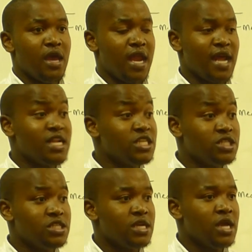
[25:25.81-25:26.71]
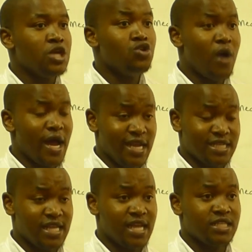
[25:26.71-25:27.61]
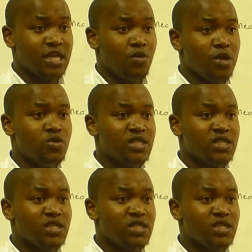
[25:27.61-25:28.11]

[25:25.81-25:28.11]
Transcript: And at least you understand now when